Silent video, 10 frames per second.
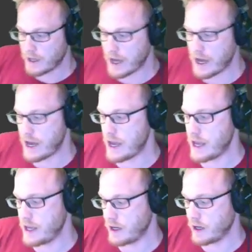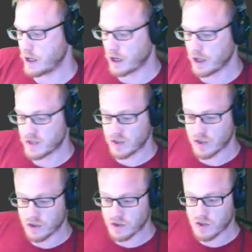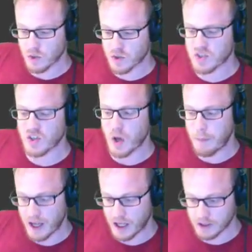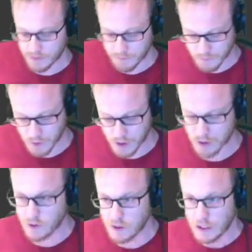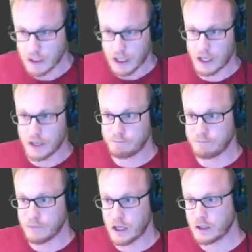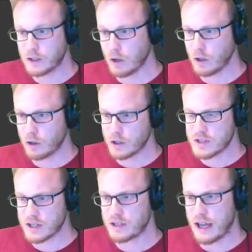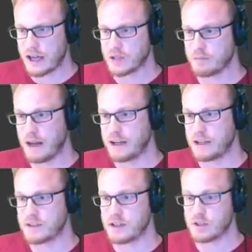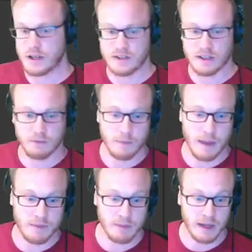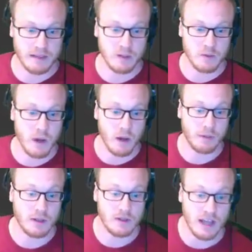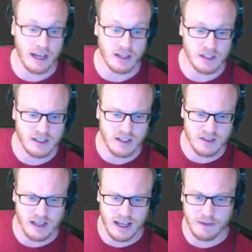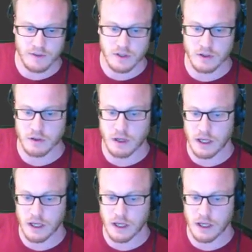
a kind of sort of stopper for you. And goal-oriented action planning is interesting from that perspective as well, because it actually doesn't have to